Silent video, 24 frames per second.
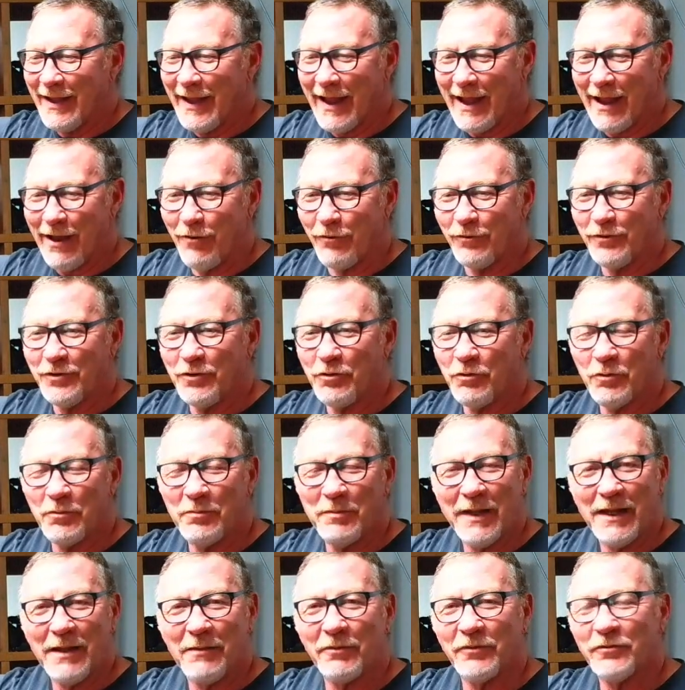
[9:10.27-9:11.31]
you would
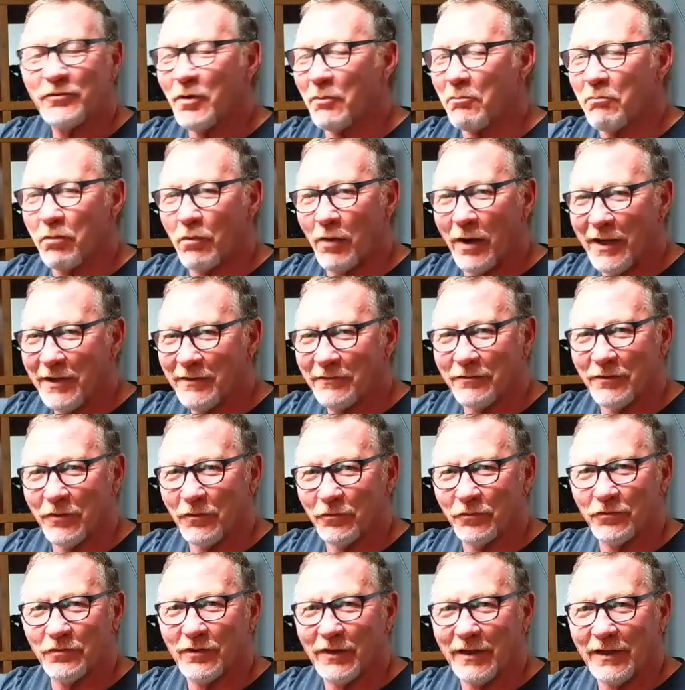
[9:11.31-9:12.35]
be able to break
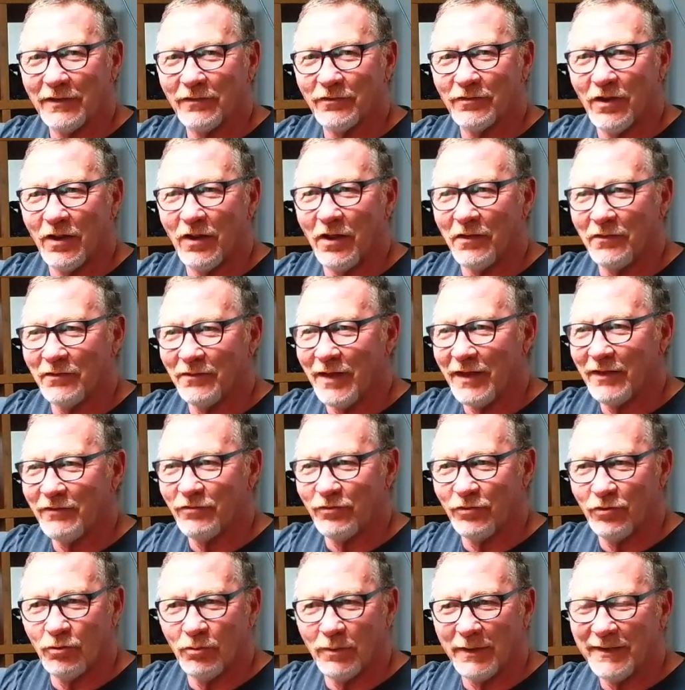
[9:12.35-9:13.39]
those things unless
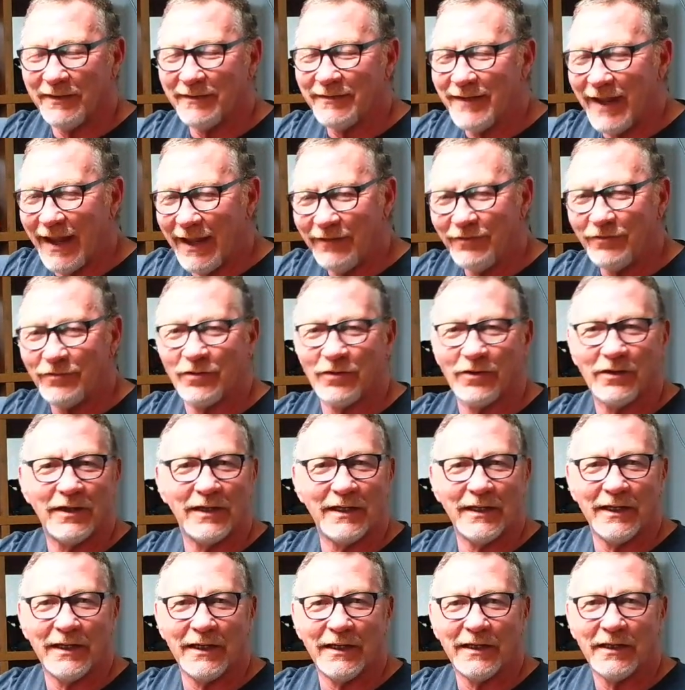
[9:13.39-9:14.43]
you
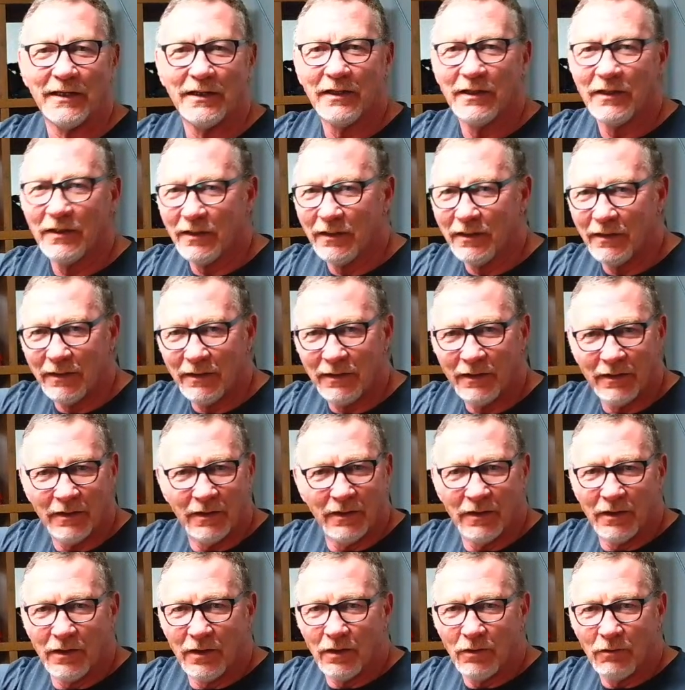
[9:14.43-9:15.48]
intentionally
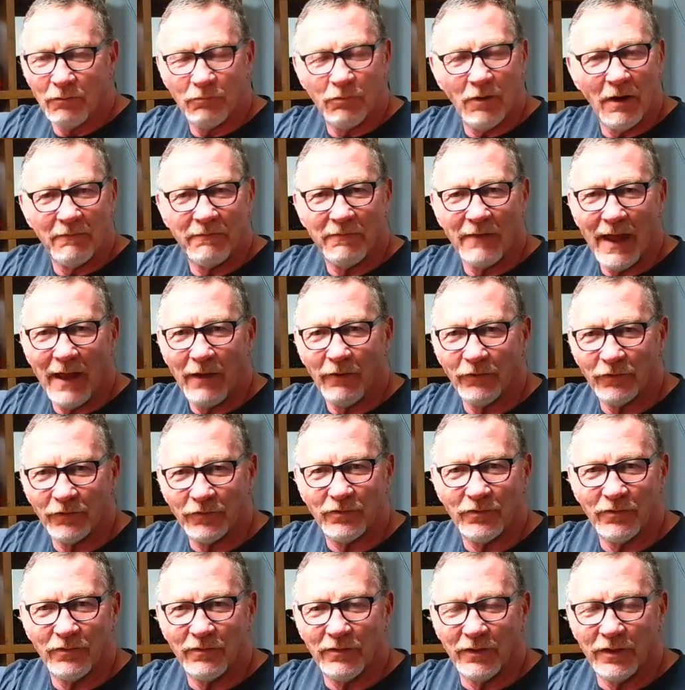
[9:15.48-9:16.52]

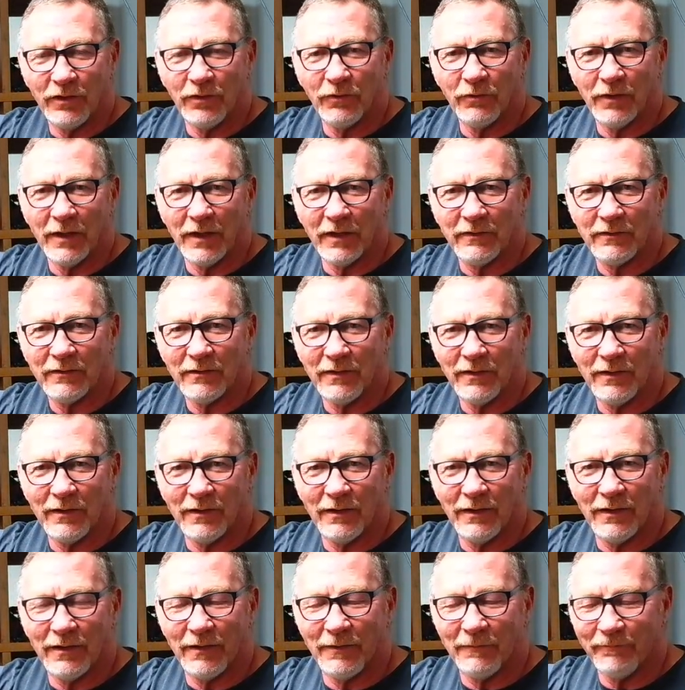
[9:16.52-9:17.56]
roughhoused the unit.
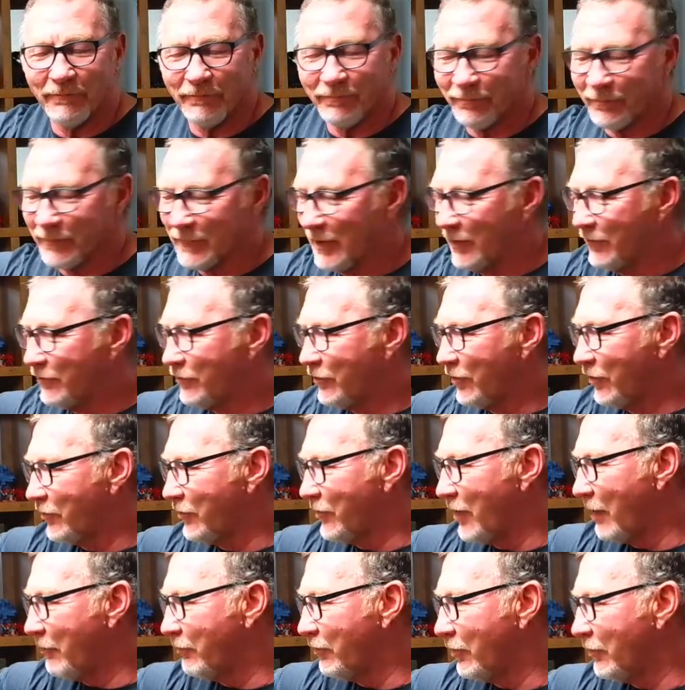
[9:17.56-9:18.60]
It's just
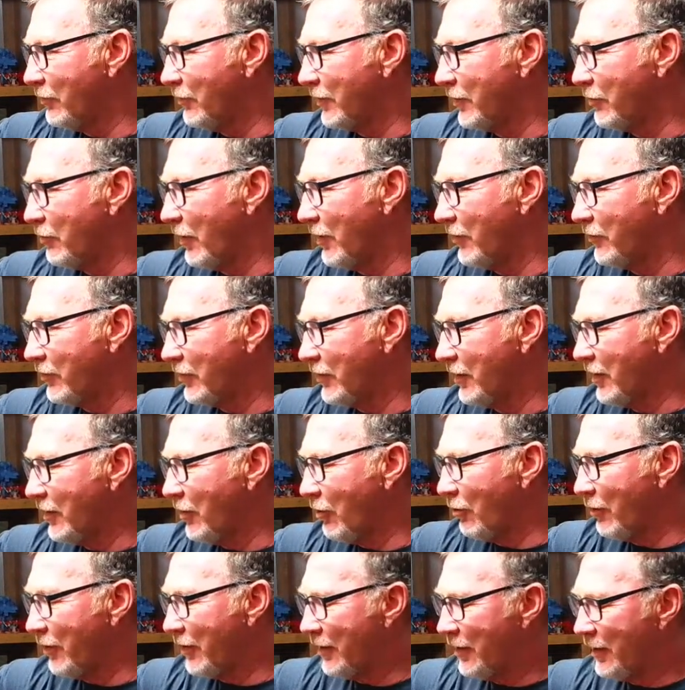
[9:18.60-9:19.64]
absolutely crazy.
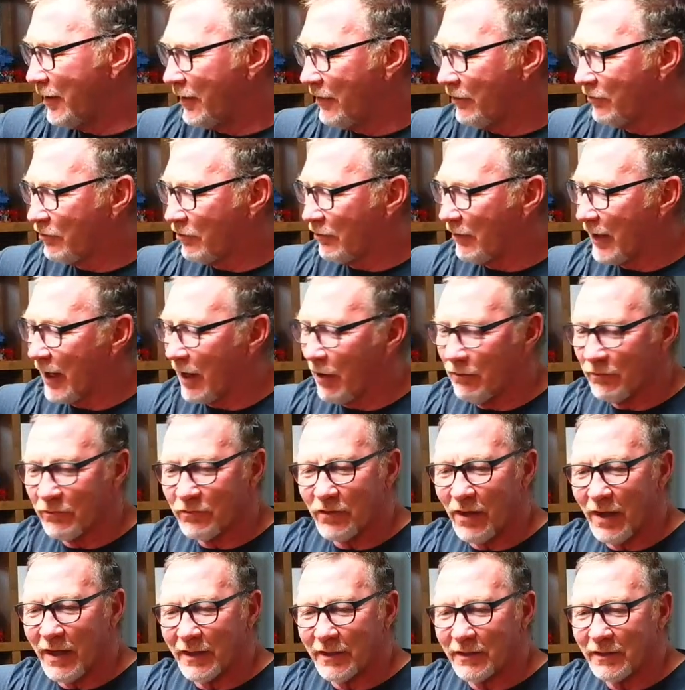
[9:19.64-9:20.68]
Initially I was
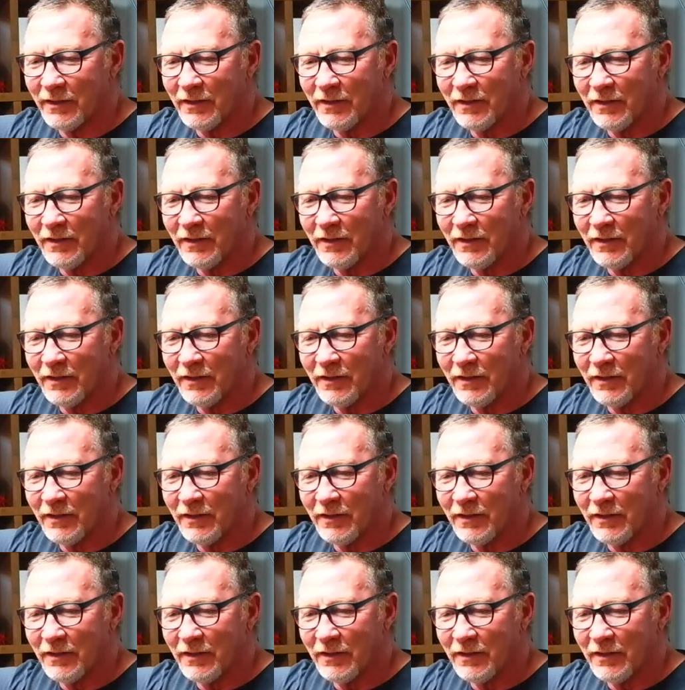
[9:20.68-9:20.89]
like,